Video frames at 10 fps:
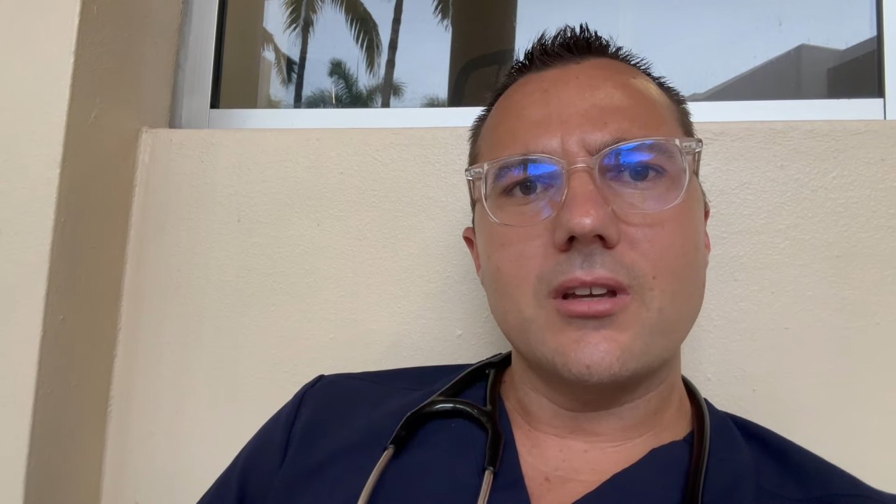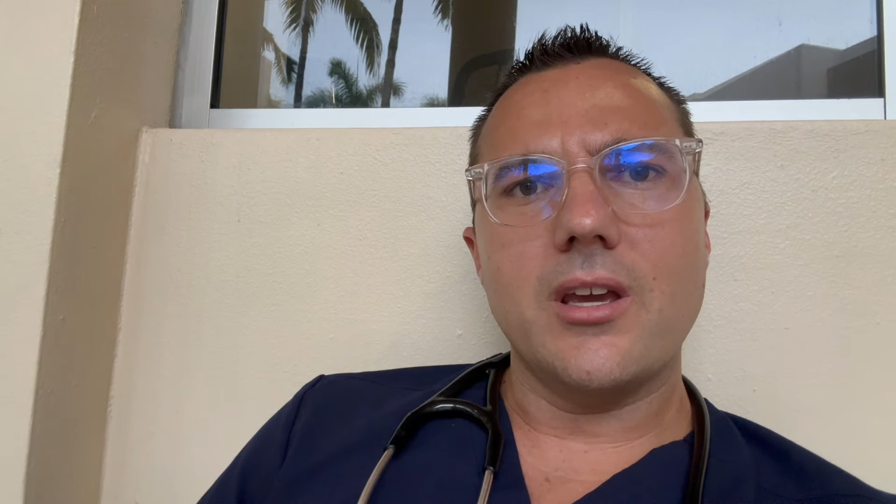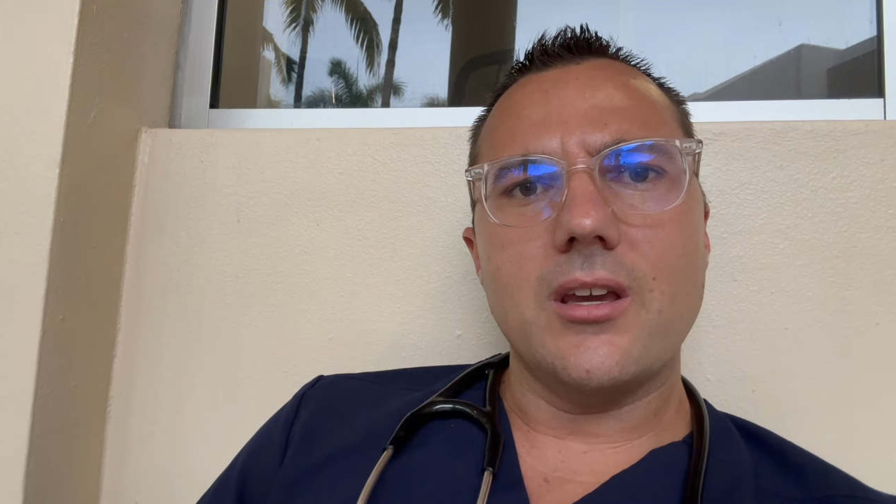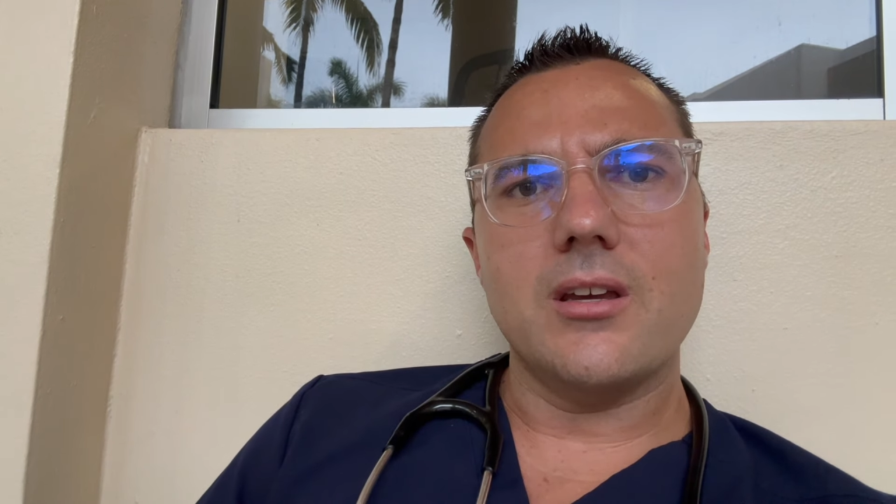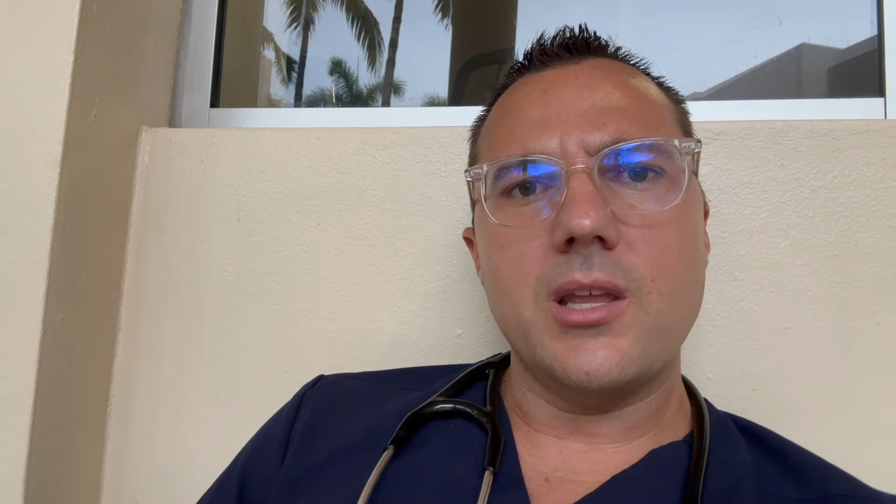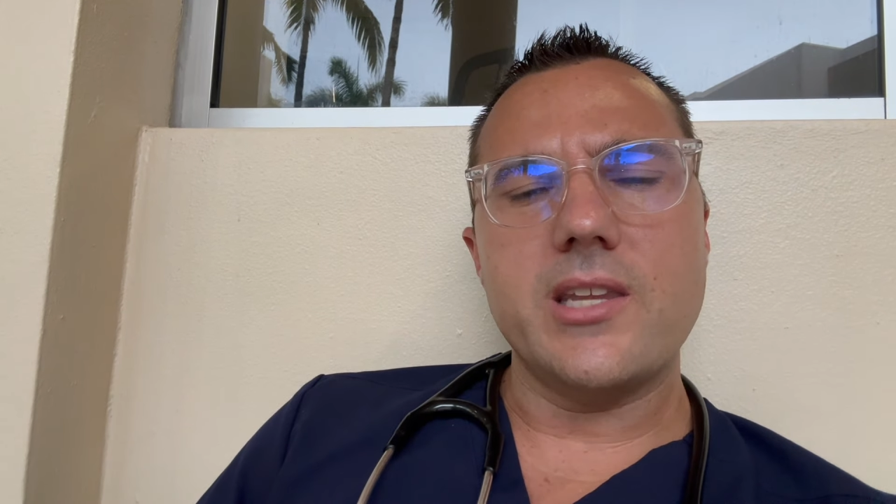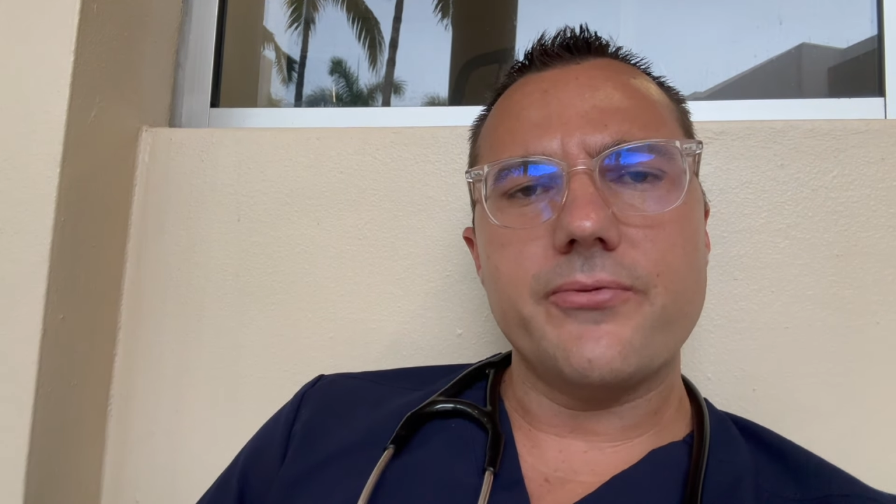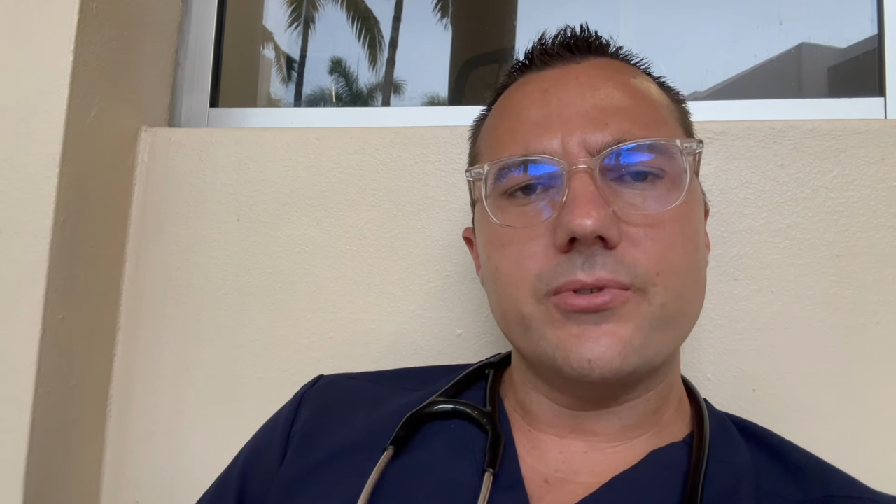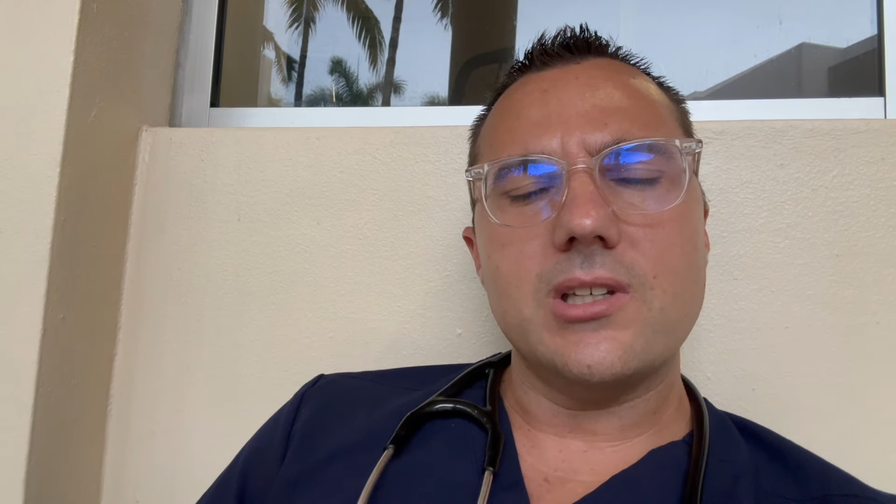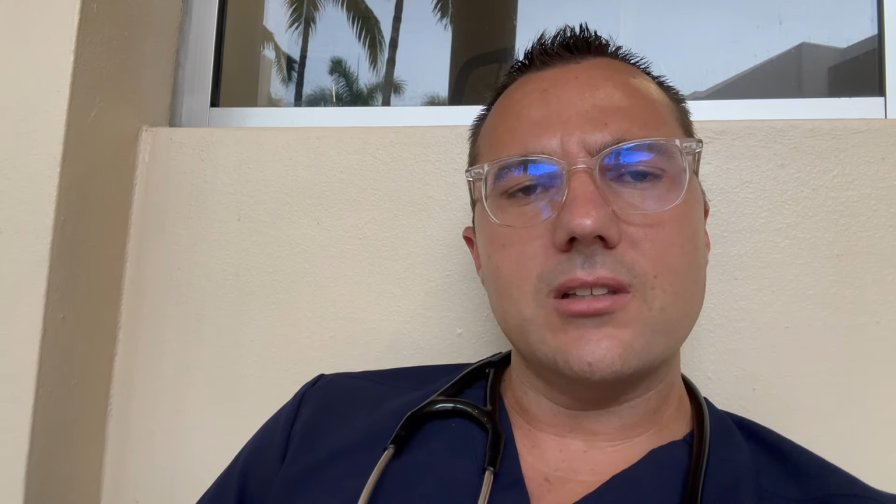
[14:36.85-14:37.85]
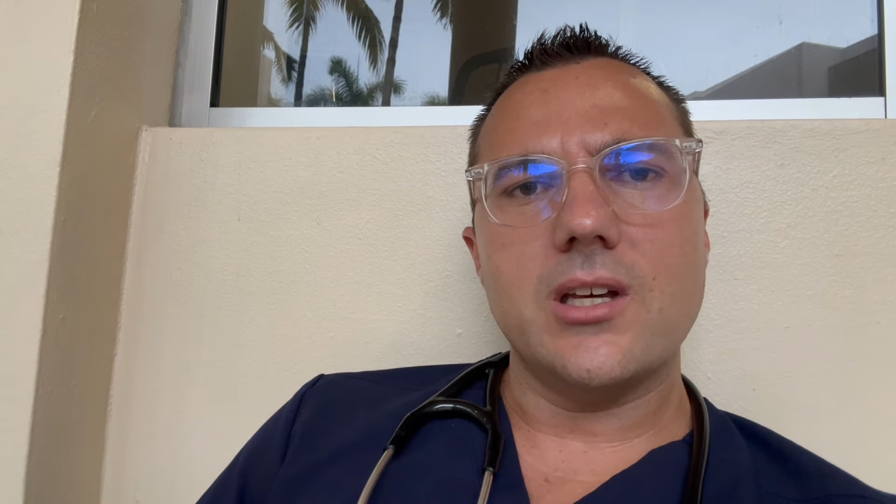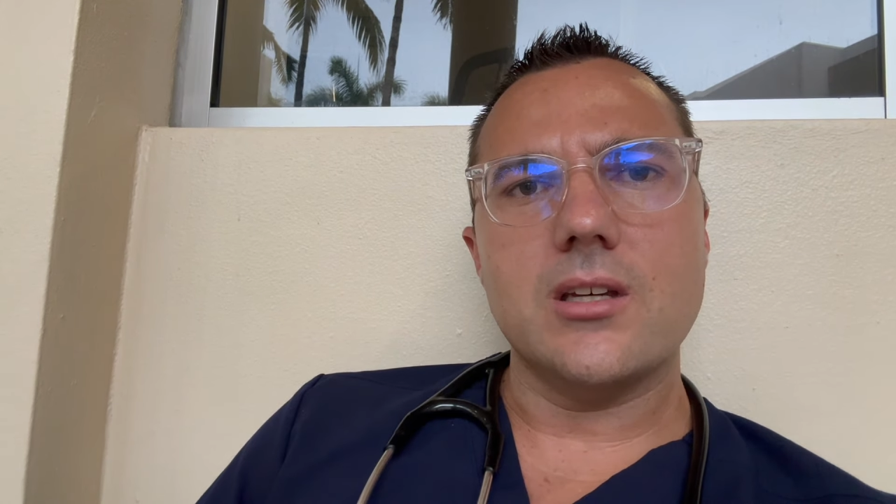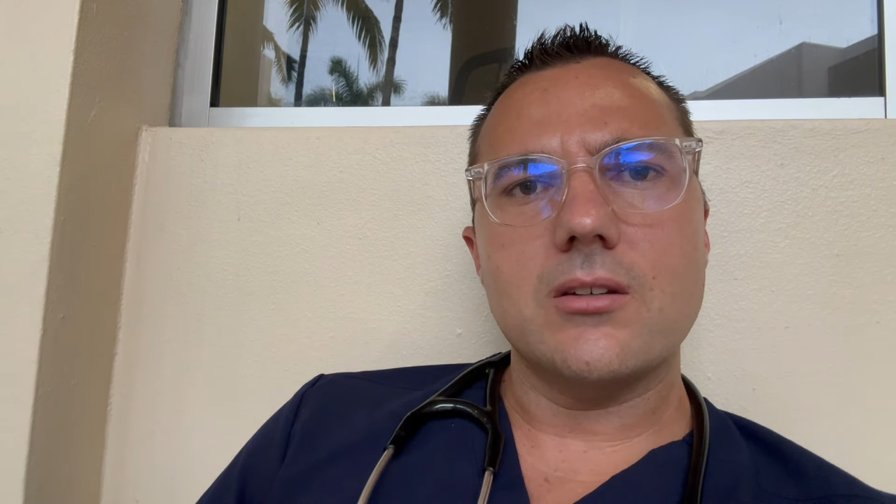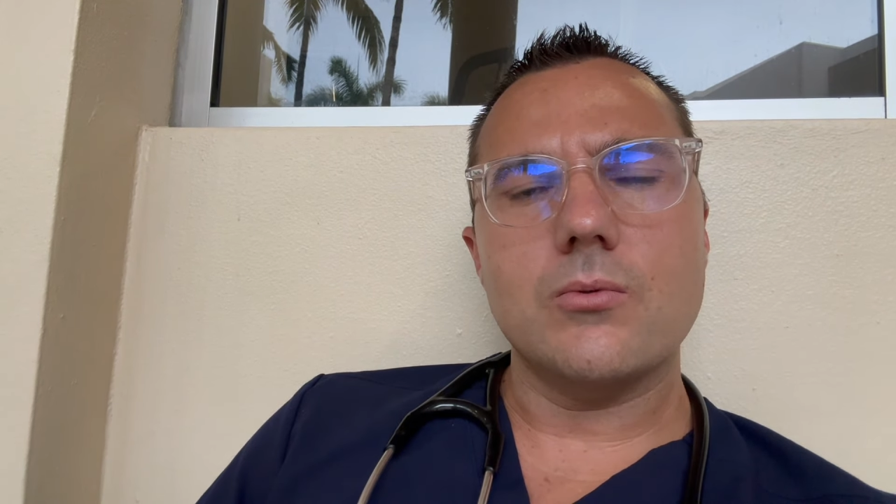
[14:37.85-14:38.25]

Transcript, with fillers: and it definitely like